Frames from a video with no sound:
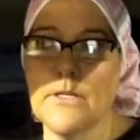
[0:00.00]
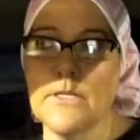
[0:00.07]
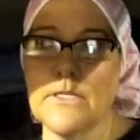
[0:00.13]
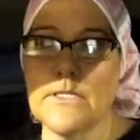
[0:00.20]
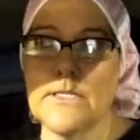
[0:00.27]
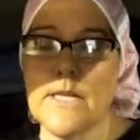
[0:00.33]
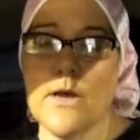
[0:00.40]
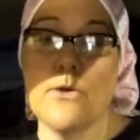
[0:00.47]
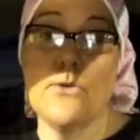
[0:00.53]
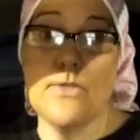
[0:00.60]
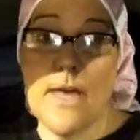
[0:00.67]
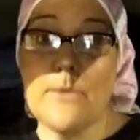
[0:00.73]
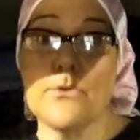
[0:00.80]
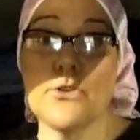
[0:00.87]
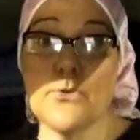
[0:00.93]
So
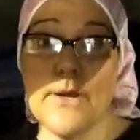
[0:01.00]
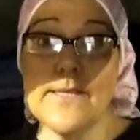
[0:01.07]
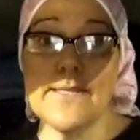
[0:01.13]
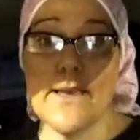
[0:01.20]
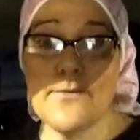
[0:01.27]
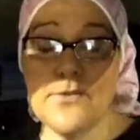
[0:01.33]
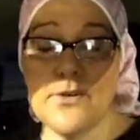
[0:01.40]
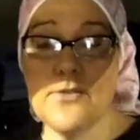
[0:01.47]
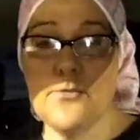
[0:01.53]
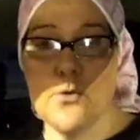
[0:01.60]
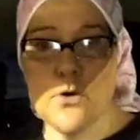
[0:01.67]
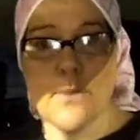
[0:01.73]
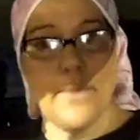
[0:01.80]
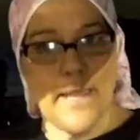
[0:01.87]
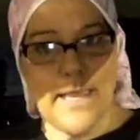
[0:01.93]
they were
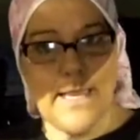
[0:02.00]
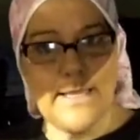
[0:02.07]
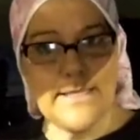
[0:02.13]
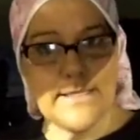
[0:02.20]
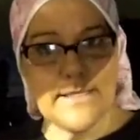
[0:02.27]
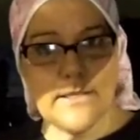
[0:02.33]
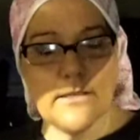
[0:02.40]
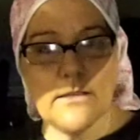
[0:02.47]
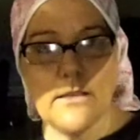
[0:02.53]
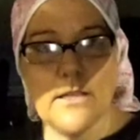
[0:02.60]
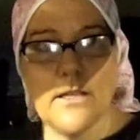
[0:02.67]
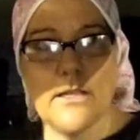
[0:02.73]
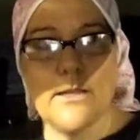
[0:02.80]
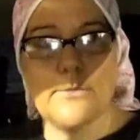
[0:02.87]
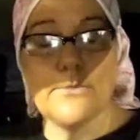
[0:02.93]
$3.74 a piece,
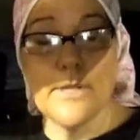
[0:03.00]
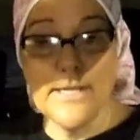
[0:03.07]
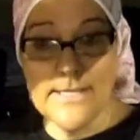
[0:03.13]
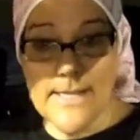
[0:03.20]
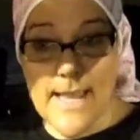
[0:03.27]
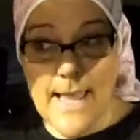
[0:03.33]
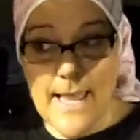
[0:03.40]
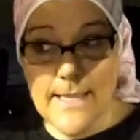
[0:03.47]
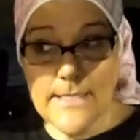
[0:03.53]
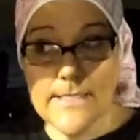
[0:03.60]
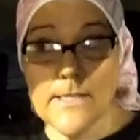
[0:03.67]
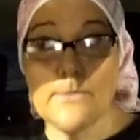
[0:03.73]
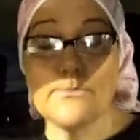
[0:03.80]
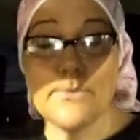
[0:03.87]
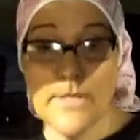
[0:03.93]
plus
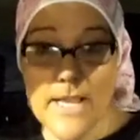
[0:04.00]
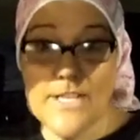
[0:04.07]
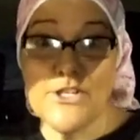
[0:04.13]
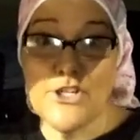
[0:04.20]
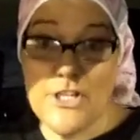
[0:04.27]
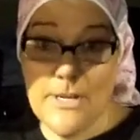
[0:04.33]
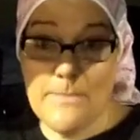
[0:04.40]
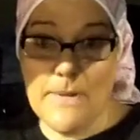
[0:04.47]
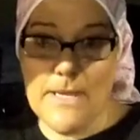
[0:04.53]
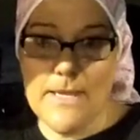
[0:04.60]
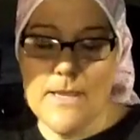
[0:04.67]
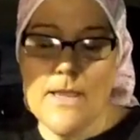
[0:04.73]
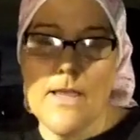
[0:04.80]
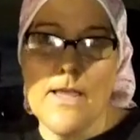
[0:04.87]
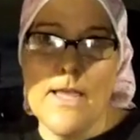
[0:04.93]
tax, plus shipping.
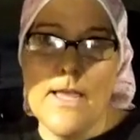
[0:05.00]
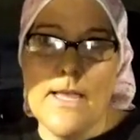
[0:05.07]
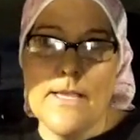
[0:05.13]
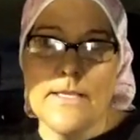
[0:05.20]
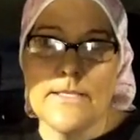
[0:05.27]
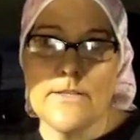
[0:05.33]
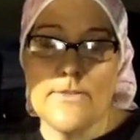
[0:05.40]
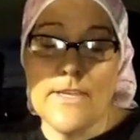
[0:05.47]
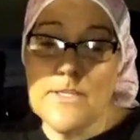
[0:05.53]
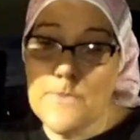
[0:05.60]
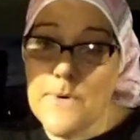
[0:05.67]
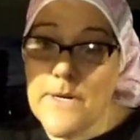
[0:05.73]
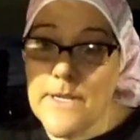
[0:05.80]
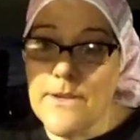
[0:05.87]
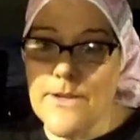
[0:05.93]
So that's
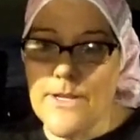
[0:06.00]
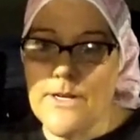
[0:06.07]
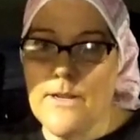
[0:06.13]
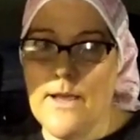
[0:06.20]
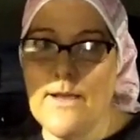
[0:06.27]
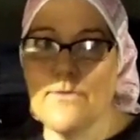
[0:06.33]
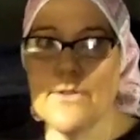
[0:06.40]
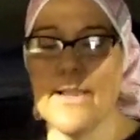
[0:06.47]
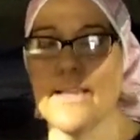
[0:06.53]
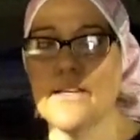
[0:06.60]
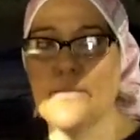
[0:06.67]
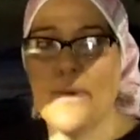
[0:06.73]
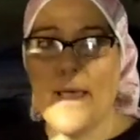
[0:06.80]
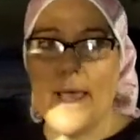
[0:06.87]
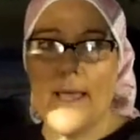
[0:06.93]
pretty good. I only had
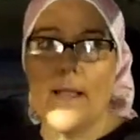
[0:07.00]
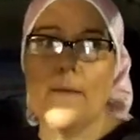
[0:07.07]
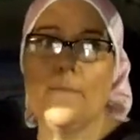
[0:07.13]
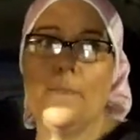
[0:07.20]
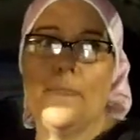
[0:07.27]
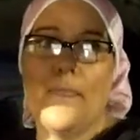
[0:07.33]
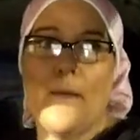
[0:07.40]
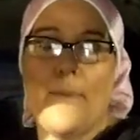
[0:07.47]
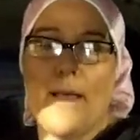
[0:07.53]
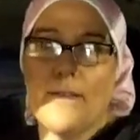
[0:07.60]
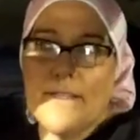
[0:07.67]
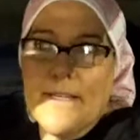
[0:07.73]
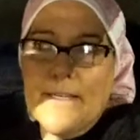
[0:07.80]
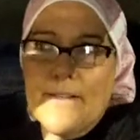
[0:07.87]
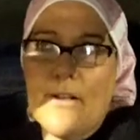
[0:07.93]
to pay about
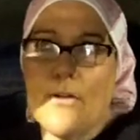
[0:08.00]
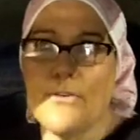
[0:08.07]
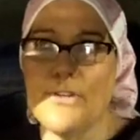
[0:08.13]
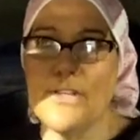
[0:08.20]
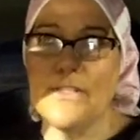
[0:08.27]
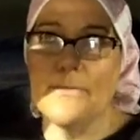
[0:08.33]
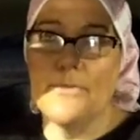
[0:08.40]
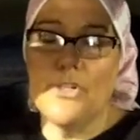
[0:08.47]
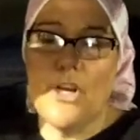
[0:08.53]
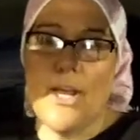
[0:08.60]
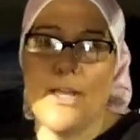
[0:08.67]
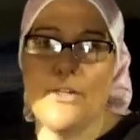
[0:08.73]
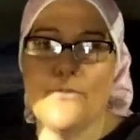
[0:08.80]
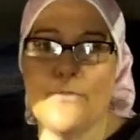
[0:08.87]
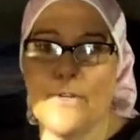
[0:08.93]
$6 and some
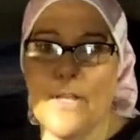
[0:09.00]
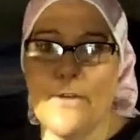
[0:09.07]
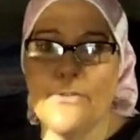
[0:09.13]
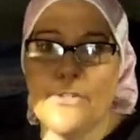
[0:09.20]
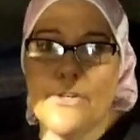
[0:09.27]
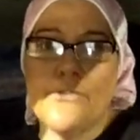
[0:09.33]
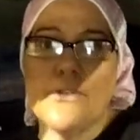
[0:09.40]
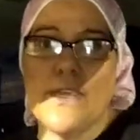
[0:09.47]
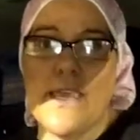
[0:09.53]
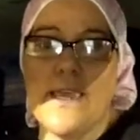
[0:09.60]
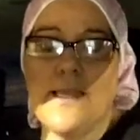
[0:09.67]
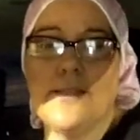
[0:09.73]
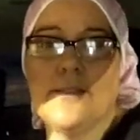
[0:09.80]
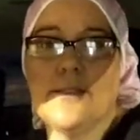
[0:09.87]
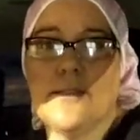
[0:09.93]
change for those 2
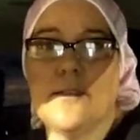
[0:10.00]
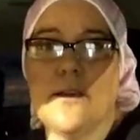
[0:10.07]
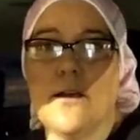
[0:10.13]
skeins.